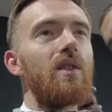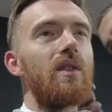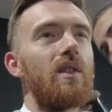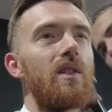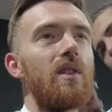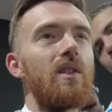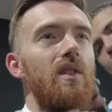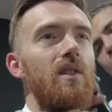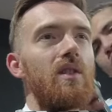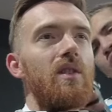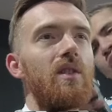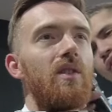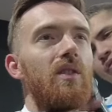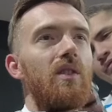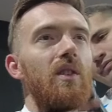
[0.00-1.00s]
¿Mucho
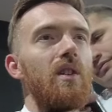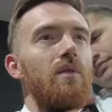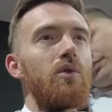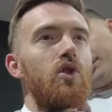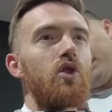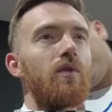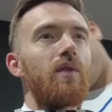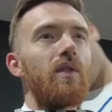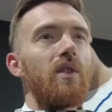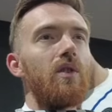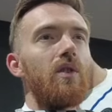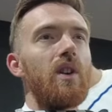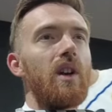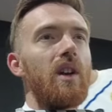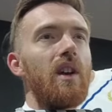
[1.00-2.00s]
frío? Sí, mucho frío.
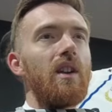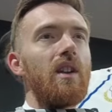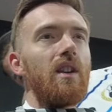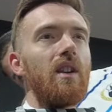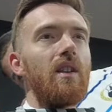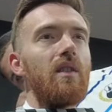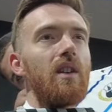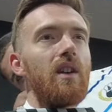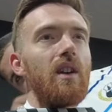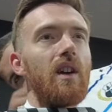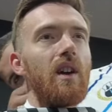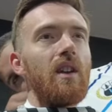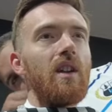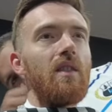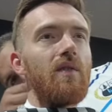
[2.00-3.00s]
Y en el,
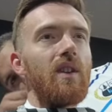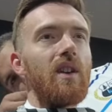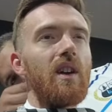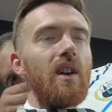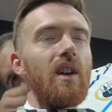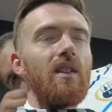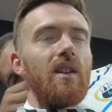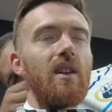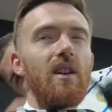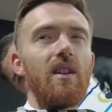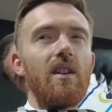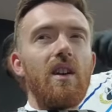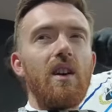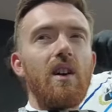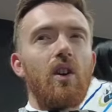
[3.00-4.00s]
en el, en
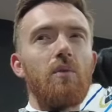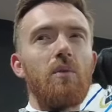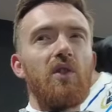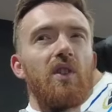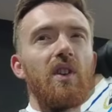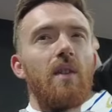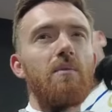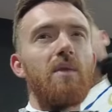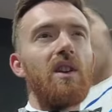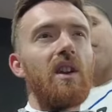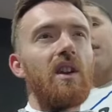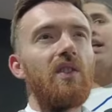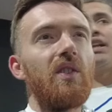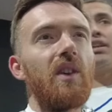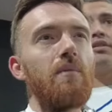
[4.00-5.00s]
el ¿cómo se llama? En
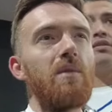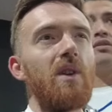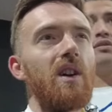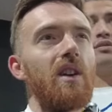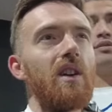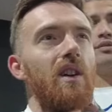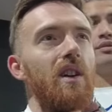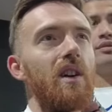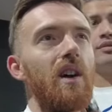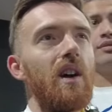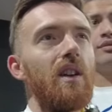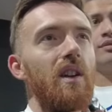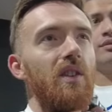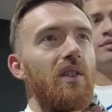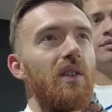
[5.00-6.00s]
el summer, en el